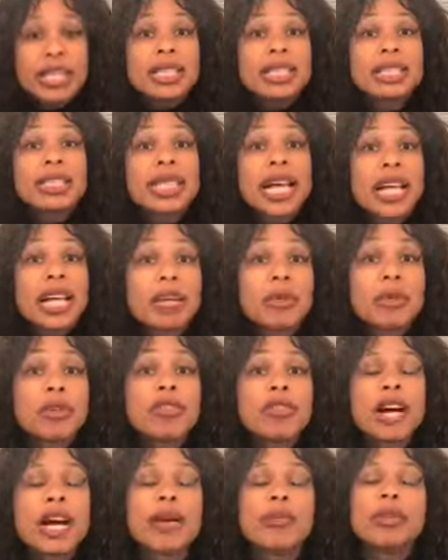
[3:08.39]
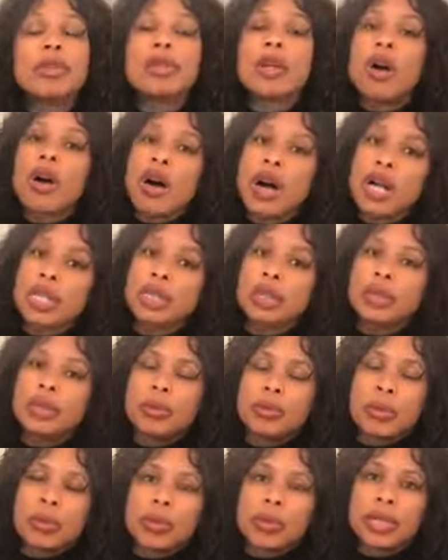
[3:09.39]
Soluble fiber is also
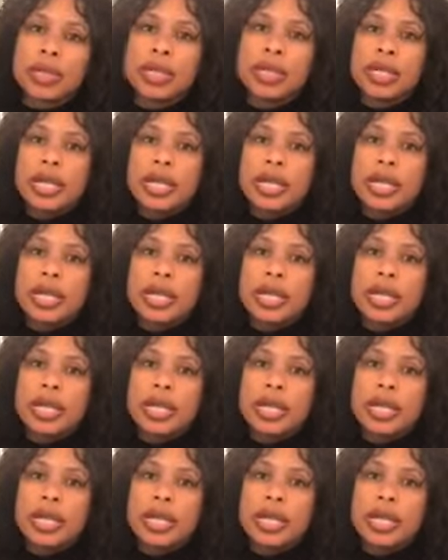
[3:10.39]
important